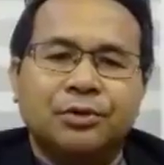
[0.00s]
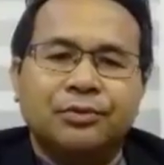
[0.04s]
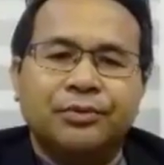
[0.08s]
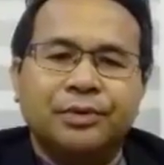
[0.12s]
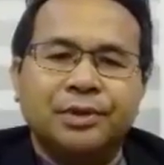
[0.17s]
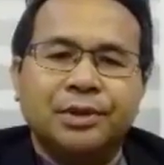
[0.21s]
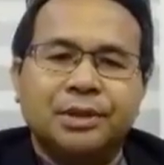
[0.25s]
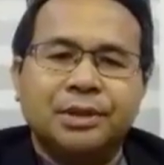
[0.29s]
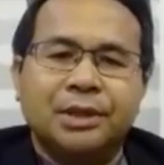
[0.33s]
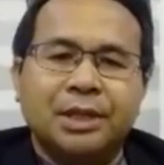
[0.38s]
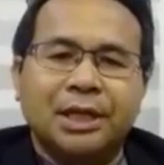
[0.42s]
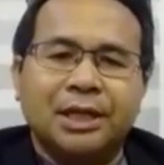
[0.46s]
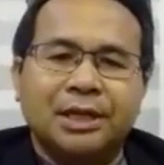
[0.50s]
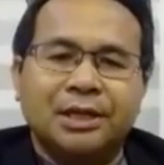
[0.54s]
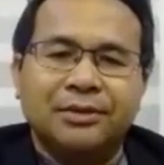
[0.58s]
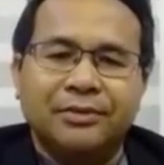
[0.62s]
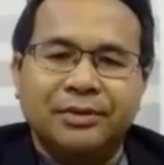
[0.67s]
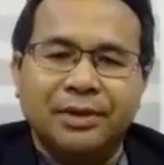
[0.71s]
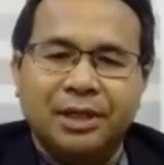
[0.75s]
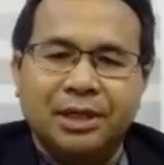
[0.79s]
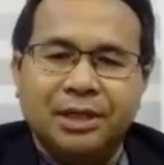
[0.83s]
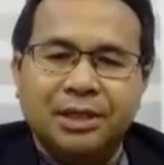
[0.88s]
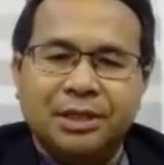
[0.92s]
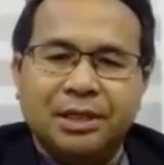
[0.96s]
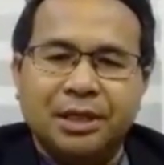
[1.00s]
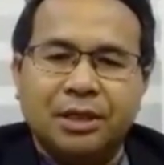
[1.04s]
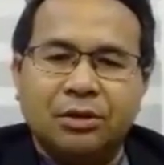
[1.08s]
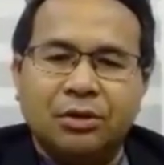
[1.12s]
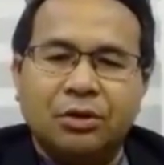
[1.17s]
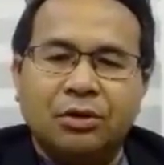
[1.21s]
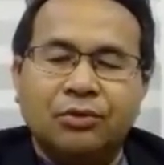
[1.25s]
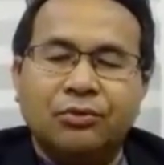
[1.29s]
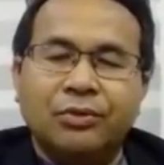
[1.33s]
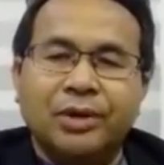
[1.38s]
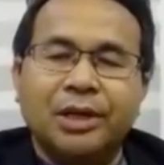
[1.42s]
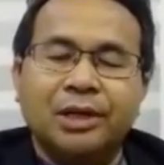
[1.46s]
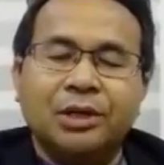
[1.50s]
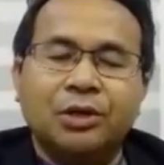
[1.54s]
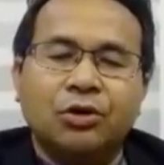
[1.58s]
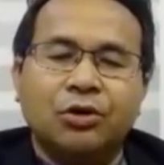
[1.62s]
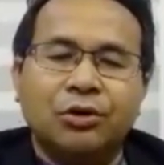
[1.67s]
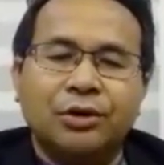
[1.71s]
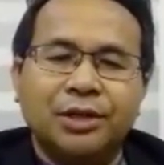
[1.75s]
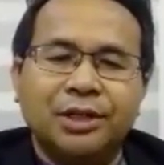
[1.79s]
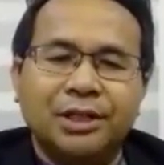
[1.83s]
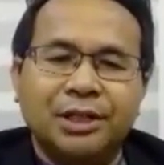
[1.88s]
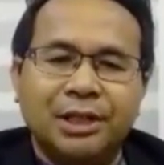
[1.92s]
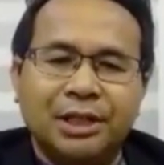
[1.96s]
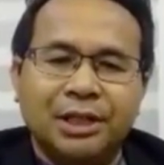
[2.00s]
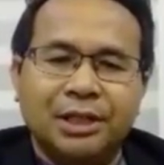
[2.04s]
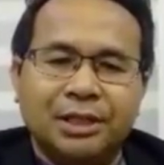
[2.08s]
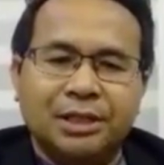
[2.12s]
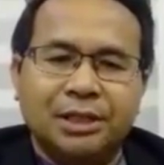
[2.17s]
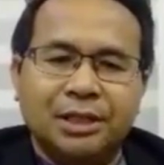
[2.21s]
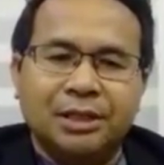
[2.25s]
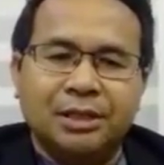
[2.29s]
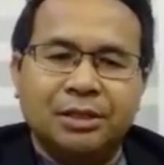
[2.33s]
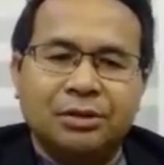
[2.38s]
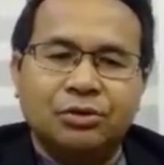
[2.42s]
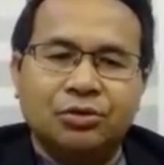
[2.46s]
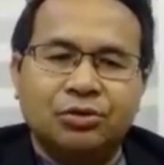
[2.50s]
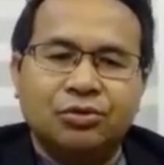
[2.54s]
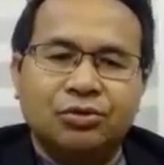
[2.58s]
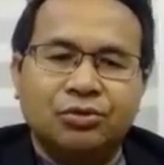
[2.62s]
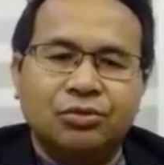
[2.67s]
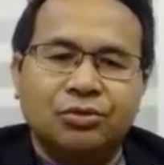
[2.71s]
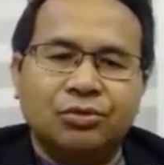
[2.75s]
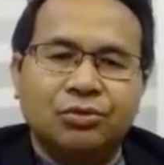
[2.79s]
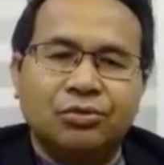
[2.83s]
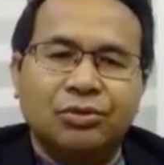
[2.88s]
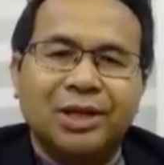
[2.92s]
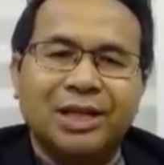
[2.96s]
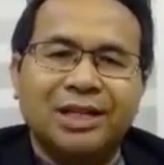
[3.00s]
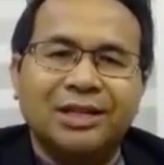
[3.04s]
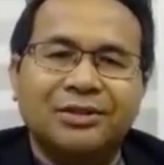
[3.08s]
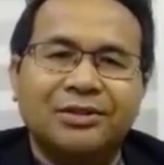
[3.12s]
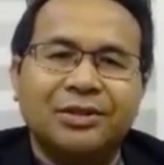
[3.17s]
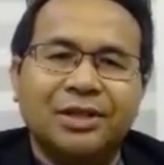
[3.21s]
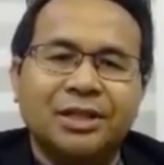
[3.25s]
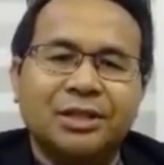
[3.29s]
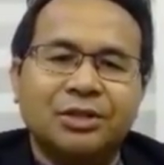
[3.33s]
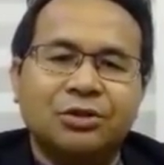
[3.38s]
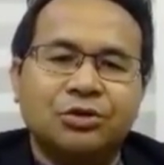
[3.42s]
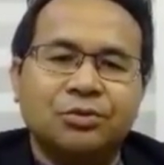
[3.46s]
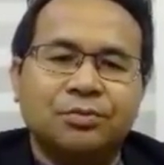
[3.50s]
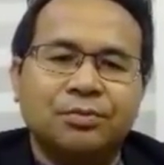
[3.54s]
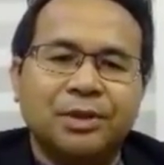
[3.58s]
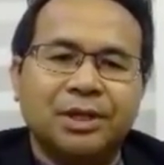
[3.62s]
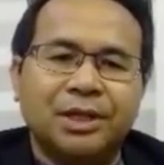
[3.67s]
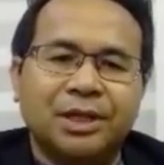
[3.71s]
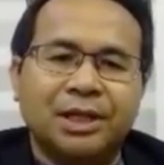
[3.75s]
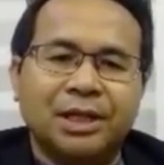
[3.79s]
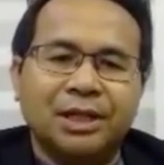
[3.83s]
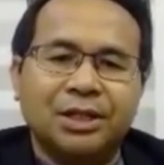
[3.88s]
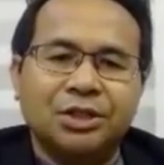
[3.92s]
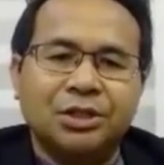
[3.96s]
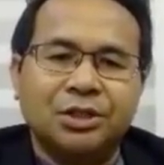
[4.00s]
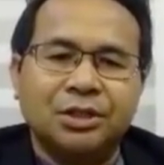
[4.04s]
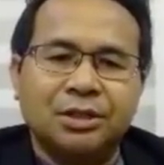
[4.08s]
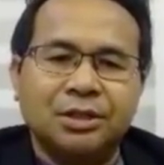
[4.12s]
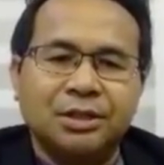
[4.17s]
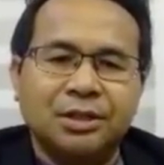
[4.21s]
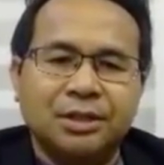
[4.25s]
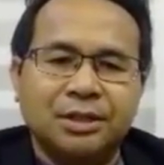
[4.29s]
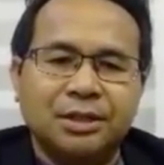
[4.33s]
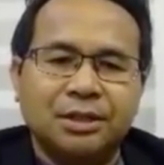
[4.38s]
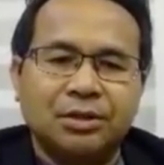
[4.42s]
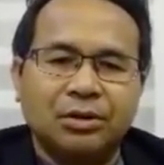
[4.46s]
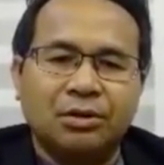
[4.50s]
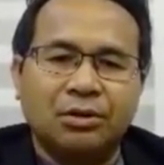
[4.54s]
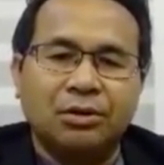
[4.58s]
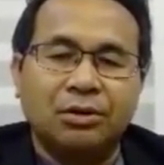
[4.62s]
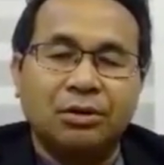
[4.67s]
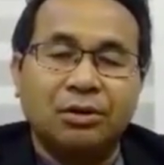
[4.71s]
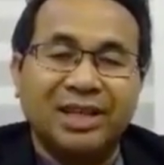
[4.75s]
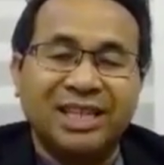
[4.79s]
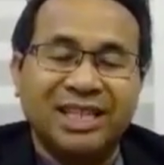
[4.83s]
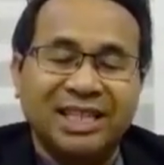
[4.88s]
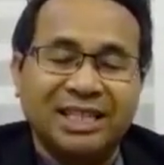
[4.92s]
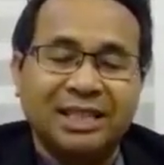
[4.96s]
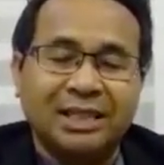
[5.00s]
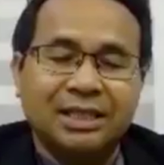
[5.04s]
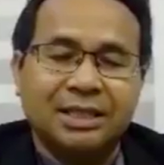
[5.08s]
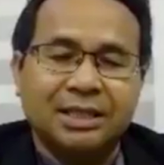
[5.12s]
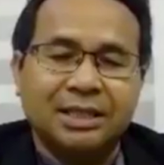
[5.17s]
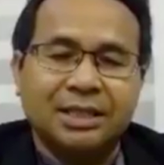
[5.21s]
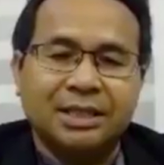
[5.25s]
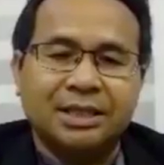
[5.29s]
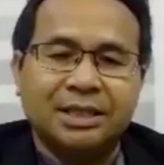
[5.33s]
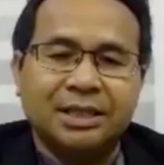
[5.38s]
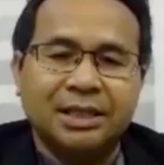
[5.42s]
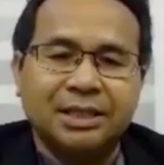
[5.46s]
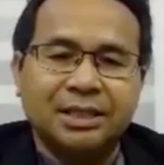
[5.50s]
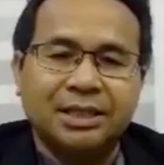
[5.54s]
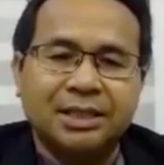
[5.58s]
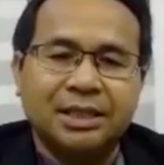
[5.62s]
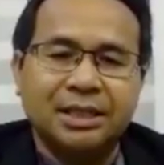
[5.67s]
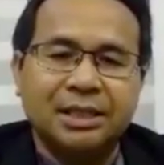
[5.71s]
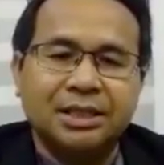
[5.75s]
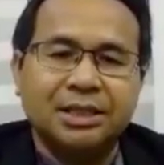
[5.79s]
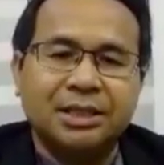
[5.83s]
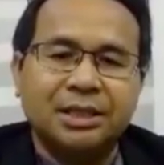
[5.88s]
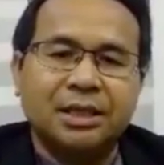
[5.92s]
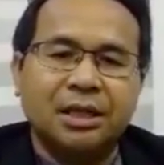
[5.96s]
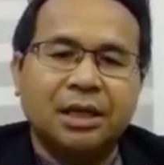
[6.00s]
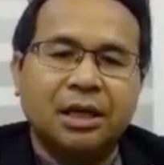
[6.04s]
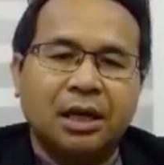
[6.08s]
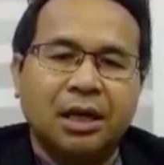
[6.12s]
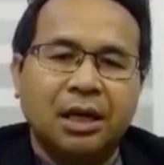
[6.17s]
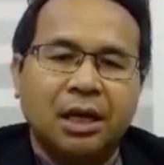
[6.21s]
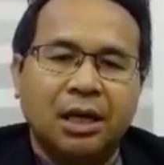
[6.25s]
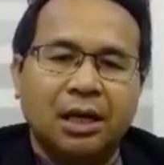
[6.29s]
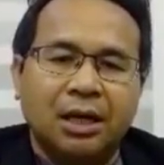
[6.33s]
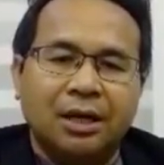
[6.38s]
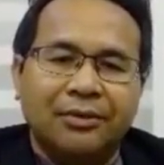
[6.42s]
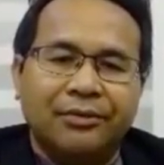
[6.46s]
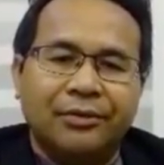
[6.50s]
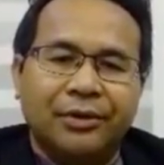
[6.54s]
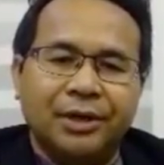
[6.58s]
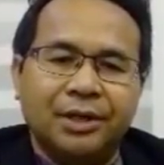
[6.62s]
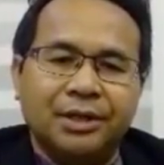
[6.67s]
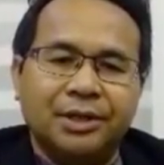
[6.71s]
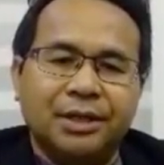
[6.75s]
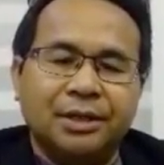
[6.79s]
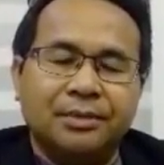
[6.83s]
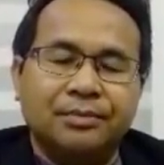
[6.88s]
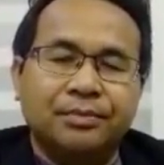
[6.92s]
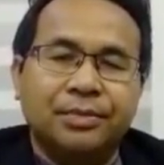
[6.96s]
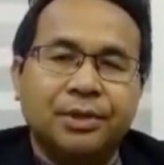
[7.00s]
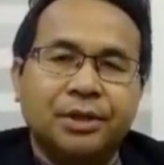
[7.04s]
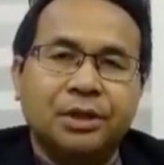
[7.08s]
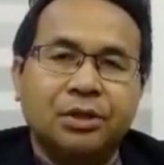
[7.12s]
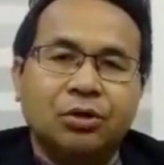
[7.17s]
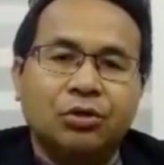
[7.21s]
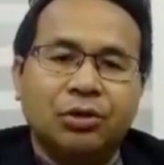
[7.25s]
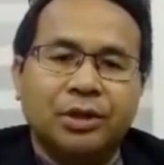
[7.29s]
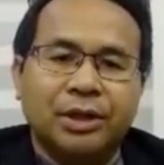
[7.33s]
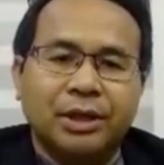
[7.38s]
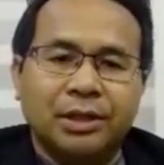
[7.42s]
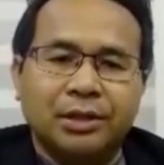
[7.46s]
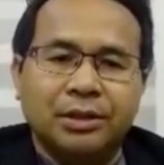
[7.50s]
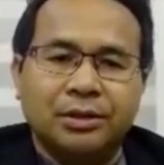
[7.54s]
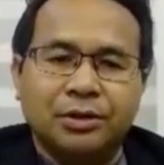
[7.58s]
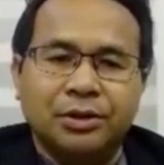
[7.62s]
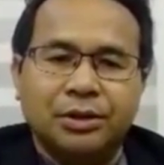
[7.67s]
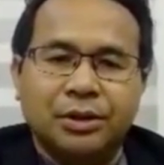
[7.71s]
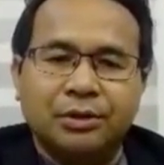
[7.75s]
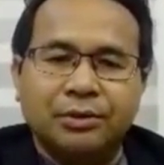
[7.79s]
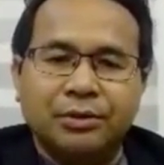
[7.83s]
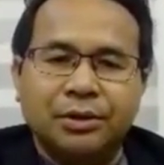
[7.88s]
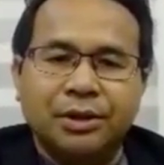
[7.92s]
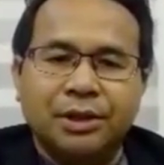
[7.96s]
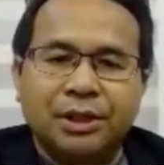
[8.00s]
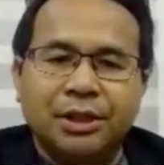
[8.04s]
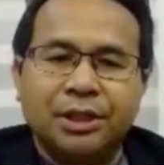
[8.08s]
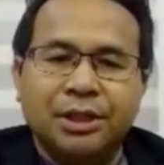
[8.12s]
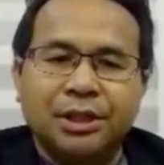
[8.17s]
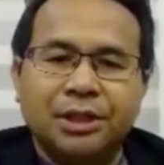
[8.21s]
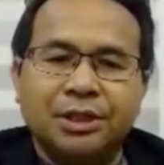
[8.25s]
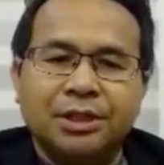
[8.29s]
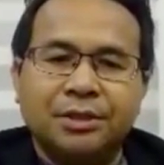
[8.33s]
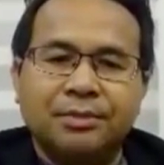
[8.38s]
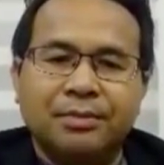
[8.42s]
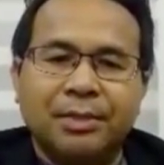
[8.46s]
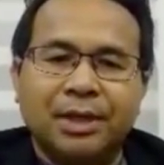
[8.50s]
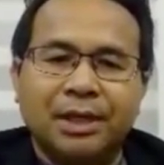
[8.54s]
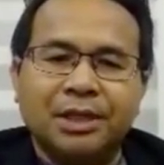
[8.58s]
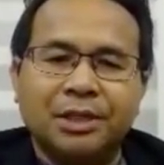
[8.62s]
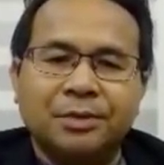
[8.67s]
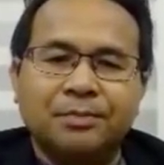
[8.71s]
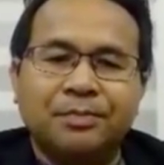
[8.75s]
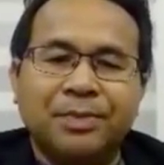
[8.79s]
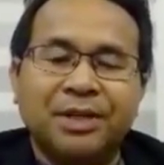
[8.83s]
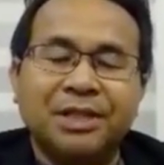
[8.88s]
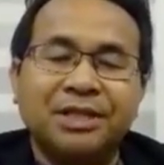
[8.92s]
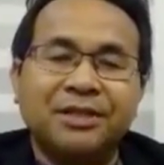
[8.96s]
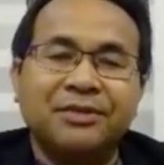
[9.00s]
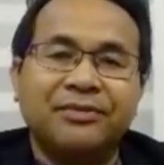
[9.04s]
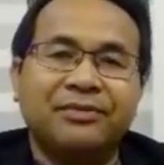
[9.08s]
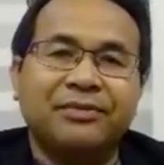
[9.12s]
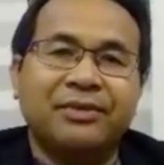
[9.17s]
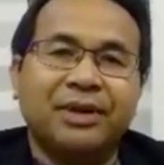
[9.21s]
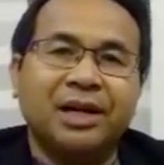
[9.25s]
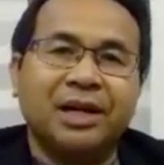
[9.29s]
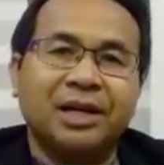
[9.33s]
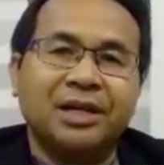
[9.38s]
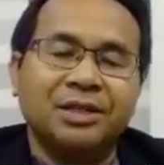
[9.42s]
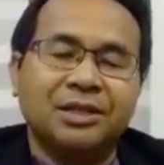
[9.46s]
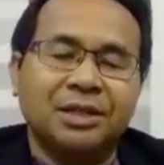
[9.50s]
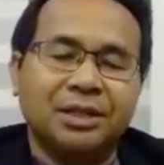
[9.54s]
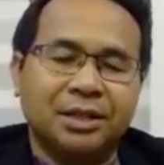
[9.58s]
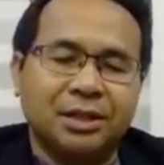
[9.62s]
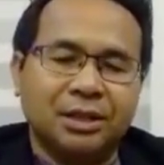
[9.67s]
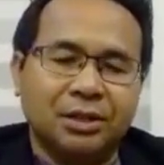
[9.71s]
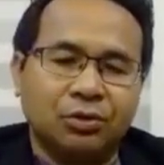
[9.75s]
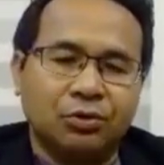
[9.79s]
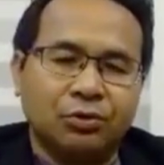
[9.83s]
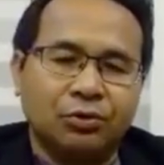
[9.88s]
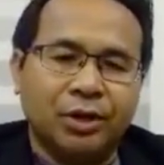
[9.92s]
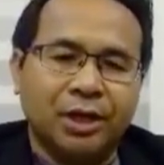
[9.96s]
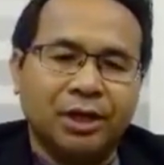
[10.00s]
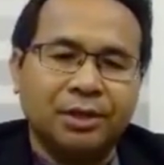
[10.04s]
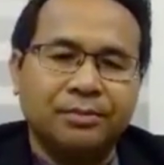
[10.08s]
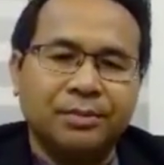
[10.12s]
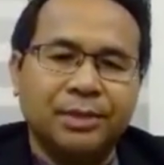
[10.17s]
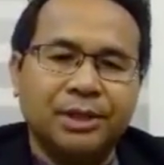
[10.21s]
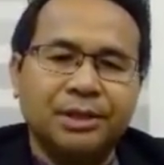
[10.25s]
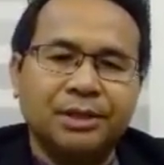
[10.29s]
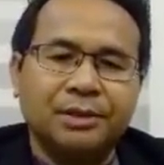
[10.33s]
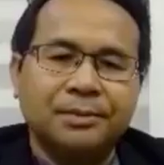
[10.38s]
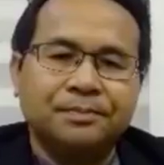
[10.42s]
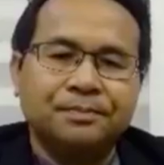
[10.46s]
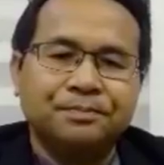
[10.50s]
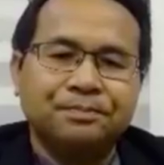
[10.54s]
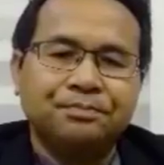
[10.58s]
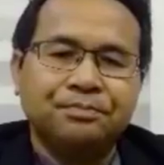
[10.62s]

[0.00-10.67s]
office activities are not well coordinated to address duplications or inconsistencies. For example, local authorities might specify certain requirements